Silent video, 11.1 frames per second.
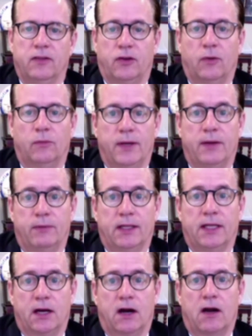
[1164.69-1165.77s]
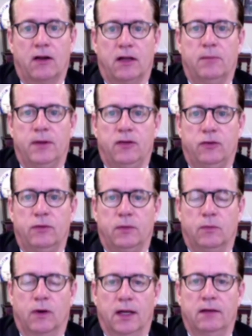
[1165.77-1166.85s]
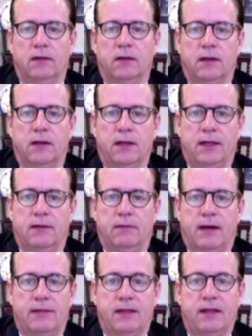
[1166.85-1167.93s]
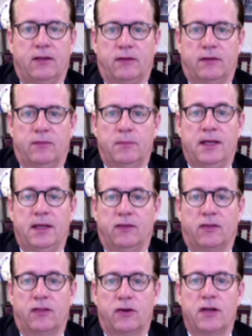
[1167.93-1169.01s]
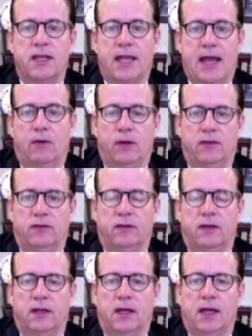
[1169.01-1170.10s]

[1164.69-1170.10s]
So we really are going to be doing one in, I think it's as many as 30 counties.